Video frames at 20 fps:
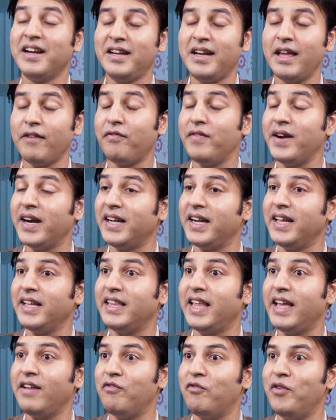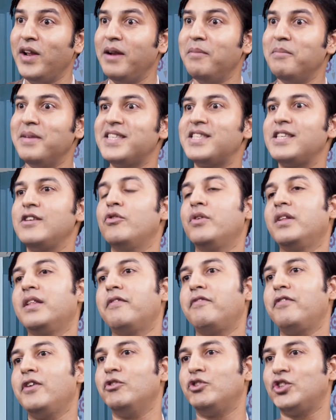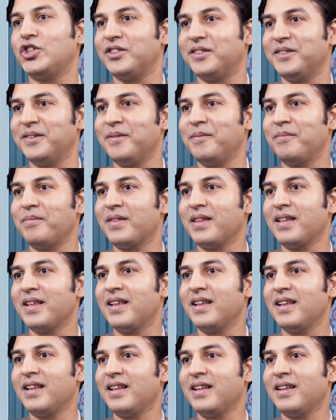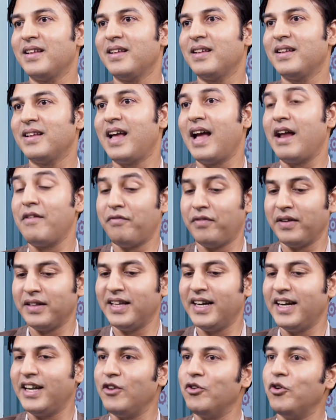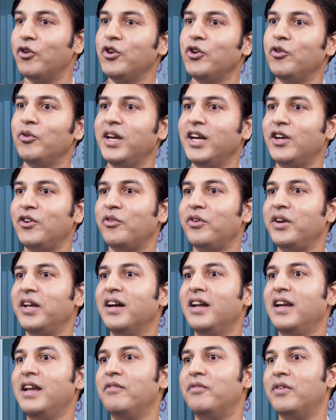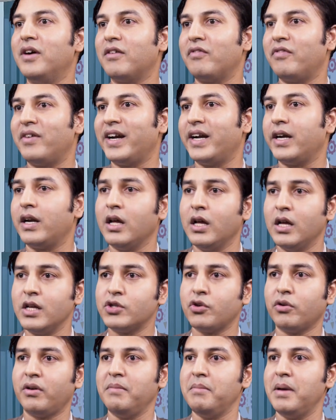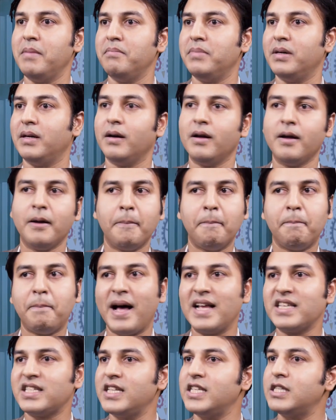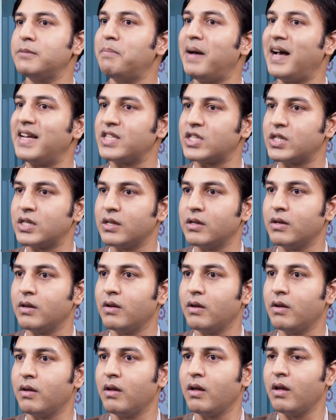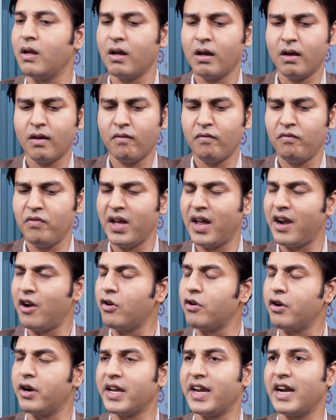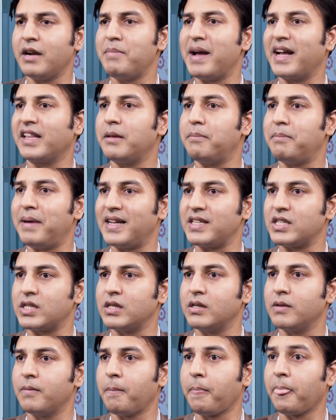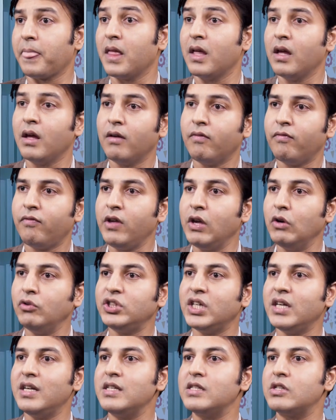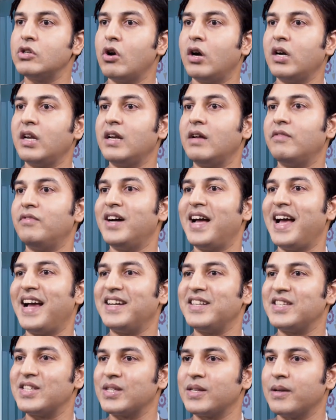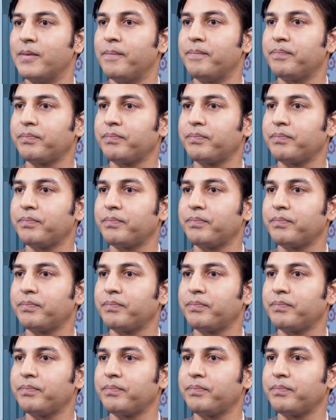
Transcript: Definitely, they will miss you in the future. And for that, you know, you need to really work for it. So remember, past is past. We are not going to get back the past. Future is not in our hands.